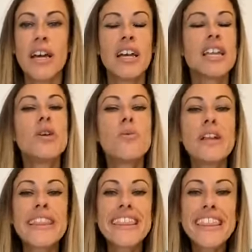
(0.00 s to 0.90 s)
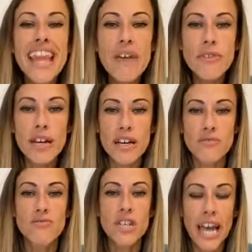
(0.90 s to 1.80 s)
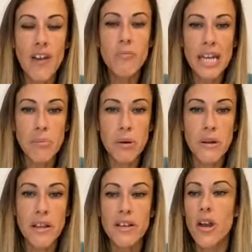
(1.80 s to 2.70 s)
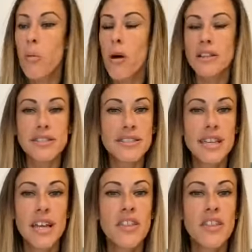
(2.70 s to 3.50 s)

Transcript: You will never run out of people, not once.